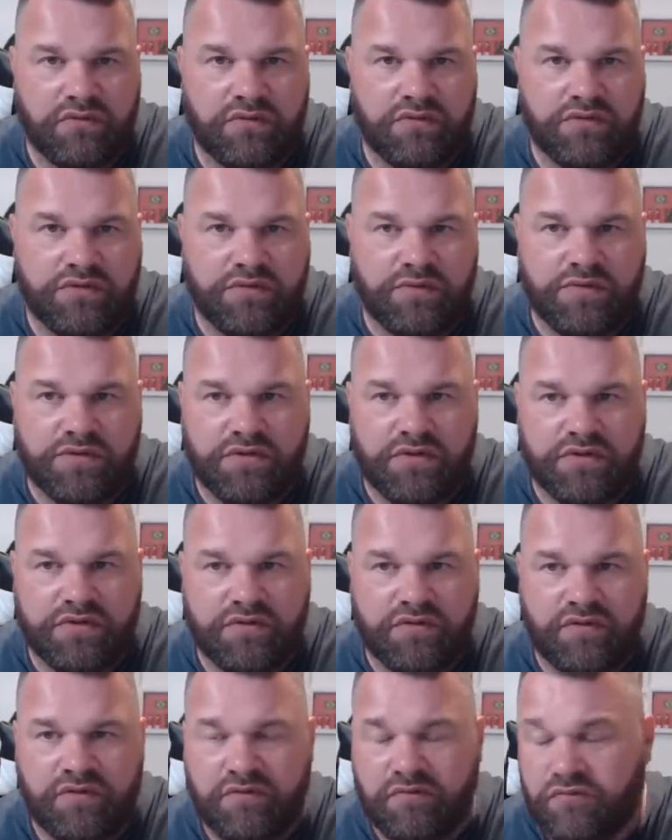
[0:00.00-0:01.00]
Someone's got
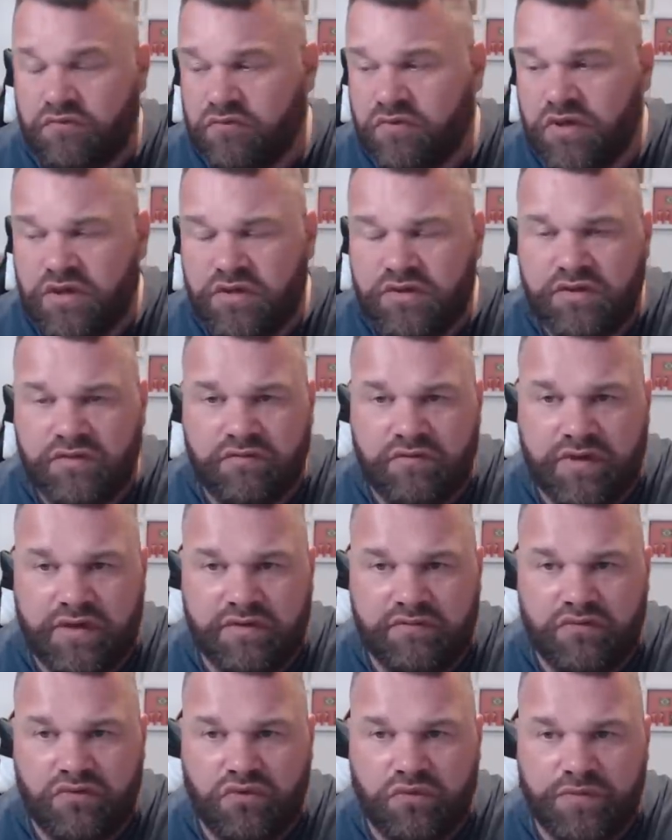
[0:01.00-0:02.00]
to. You
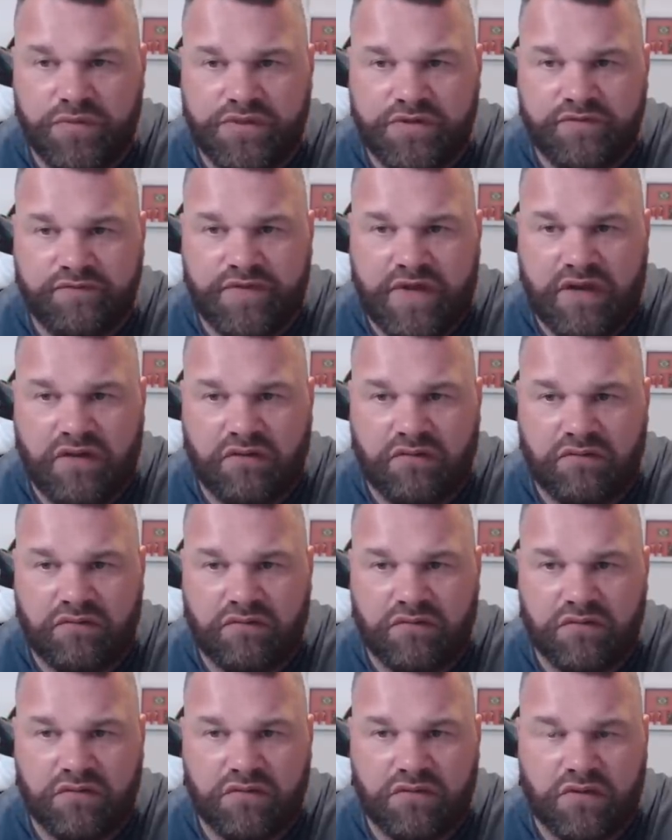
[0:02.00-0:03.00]
read rumours and that
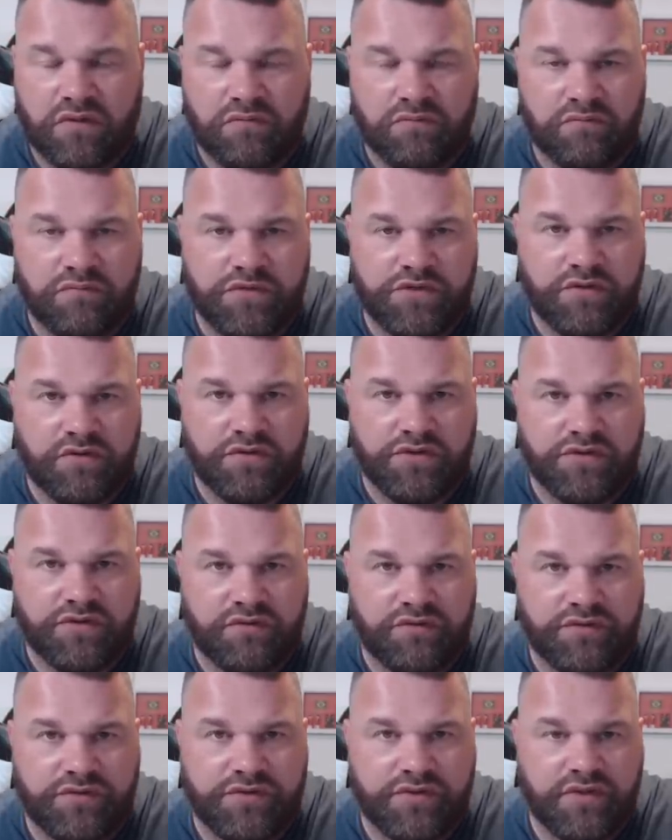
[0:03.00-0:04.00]
on
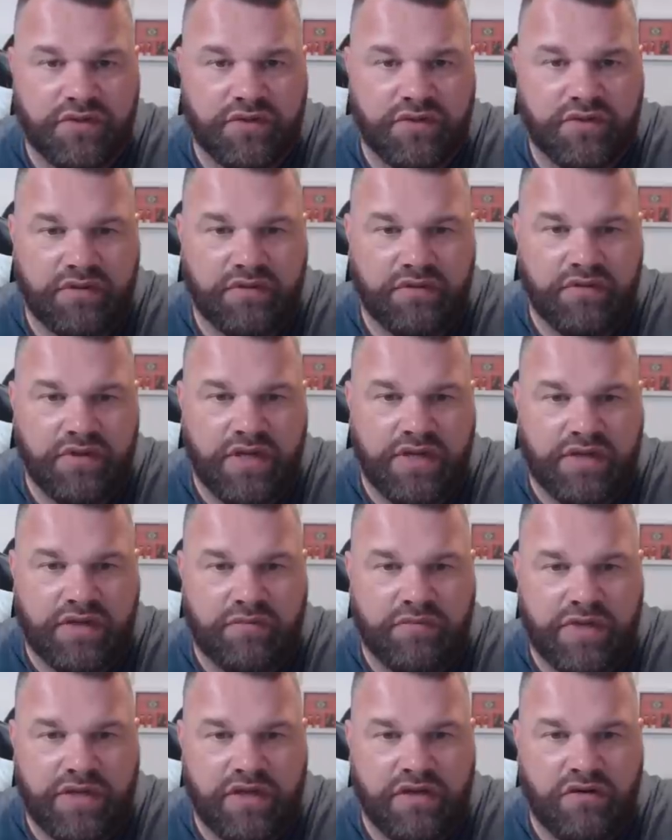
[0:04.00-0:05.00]
socials. You
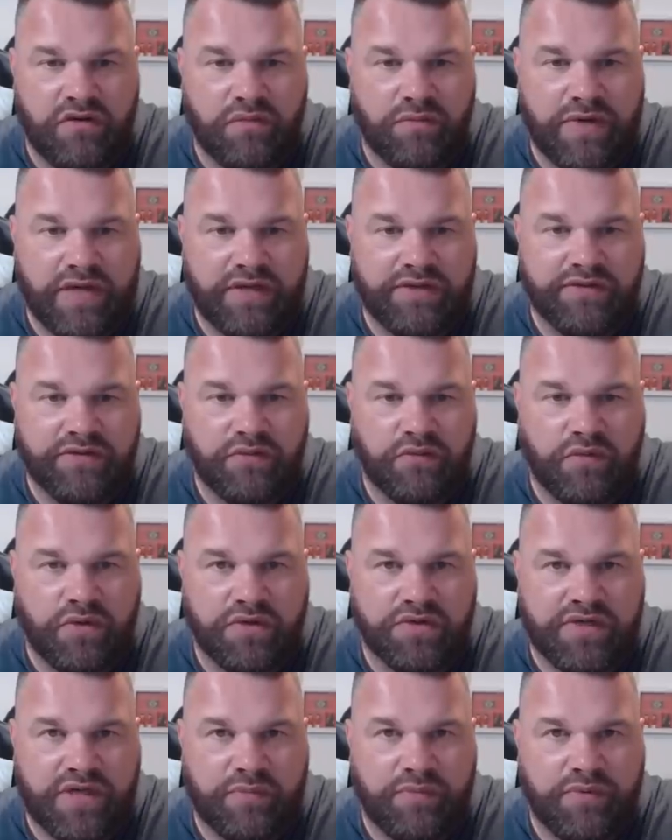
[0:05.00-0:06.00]
can make your own minds up
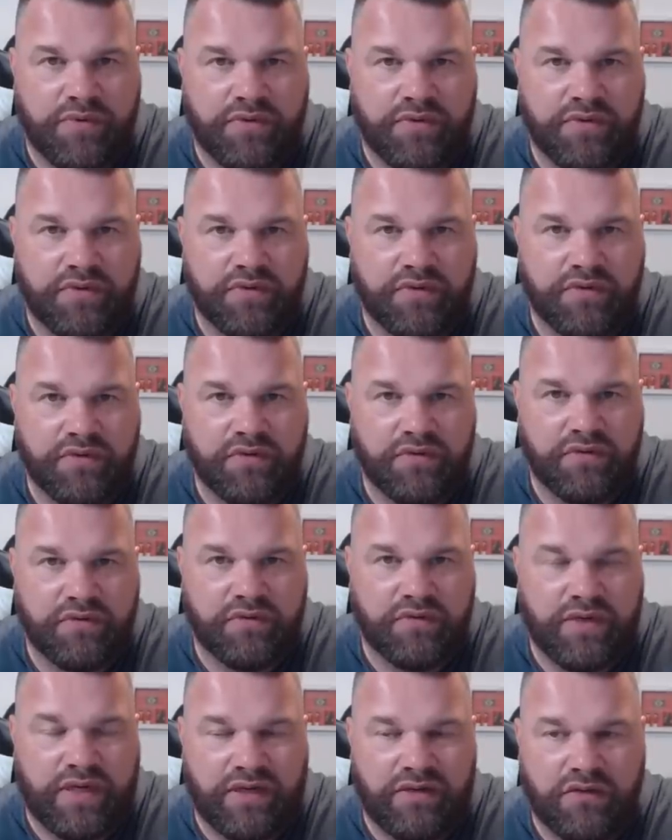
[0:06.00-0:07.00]
what's happened.
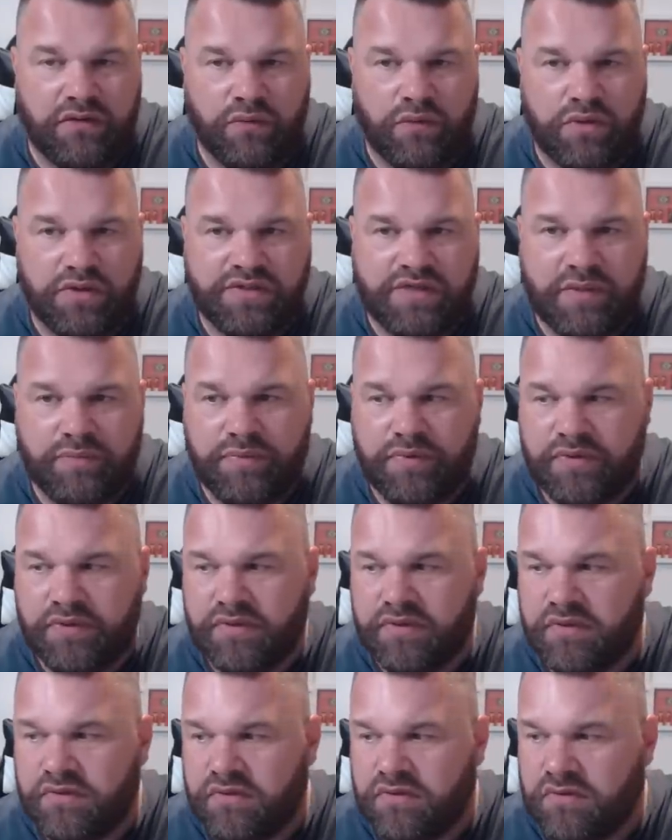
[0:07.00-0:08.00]
I know what's
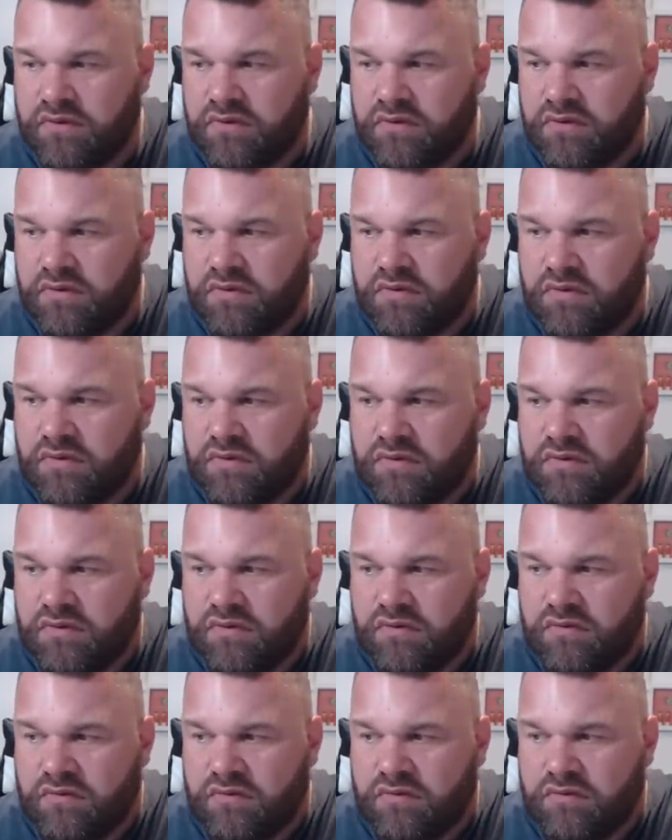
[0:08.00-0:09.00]
happened.
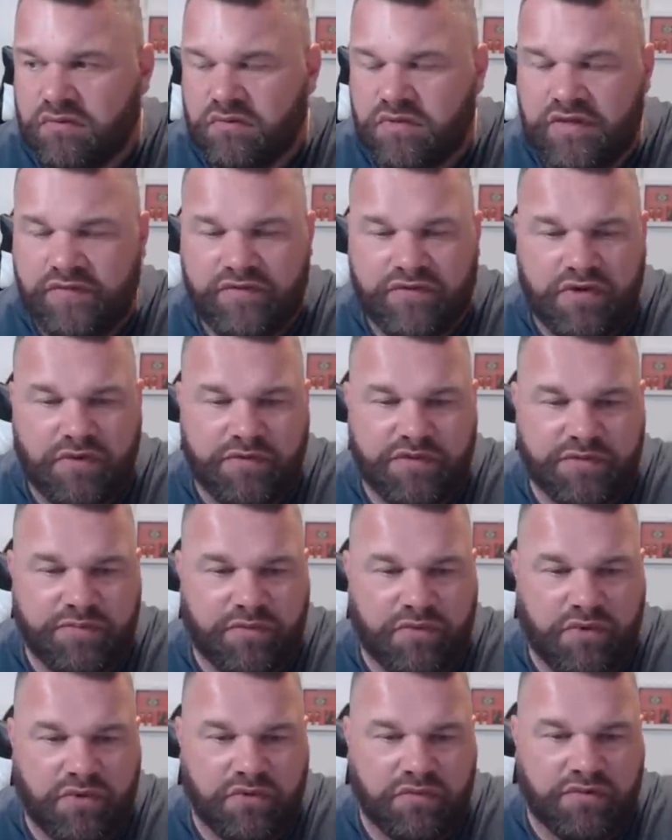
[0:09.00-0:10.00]
Leave your comments
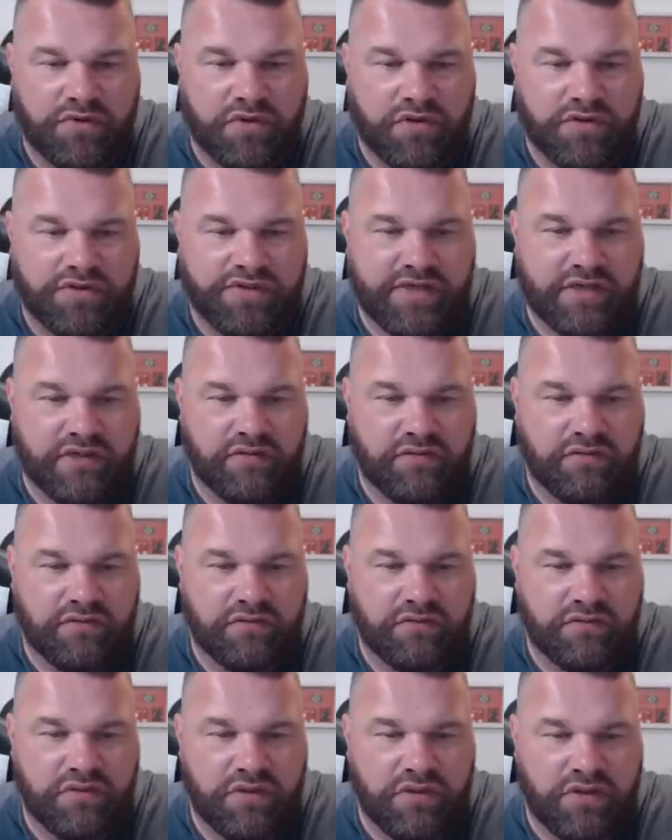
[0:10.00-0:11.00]
below. Your take
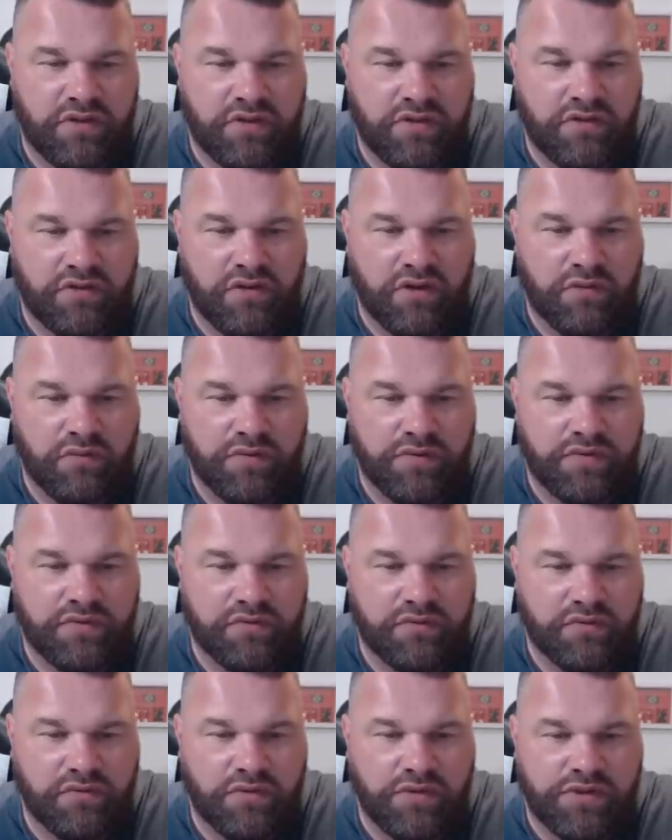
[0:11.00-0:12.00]
on Norwood
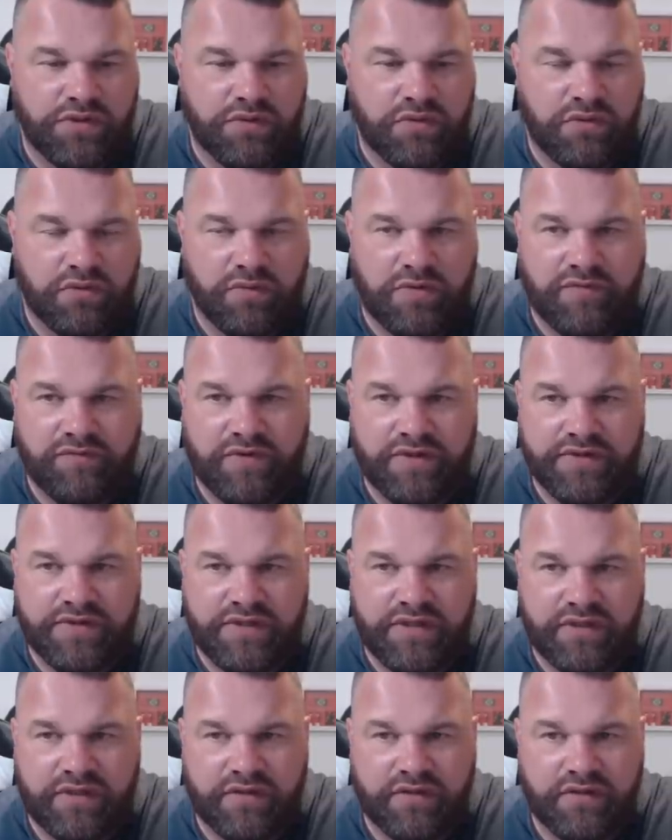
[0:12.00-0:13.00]
going to Oldham
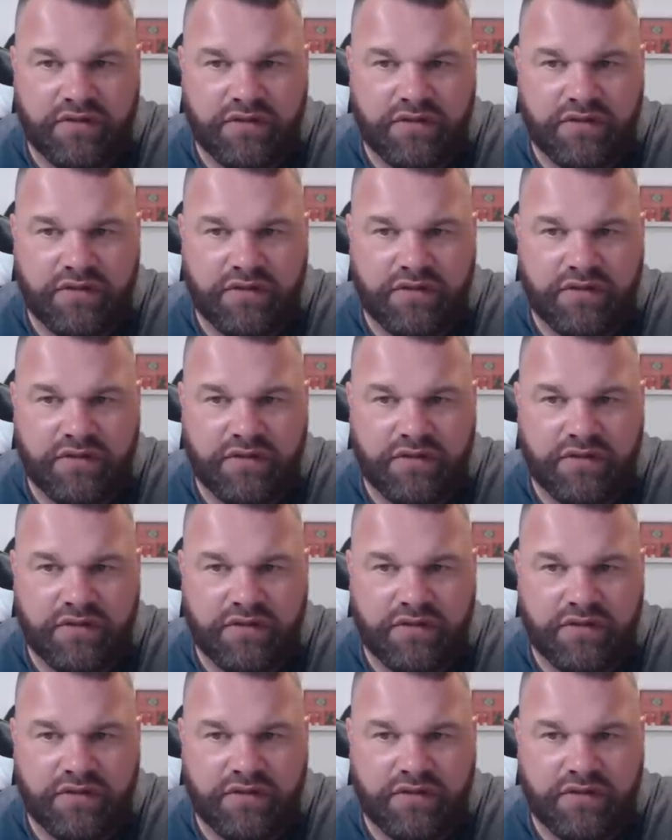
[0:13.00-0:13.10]
Athletic.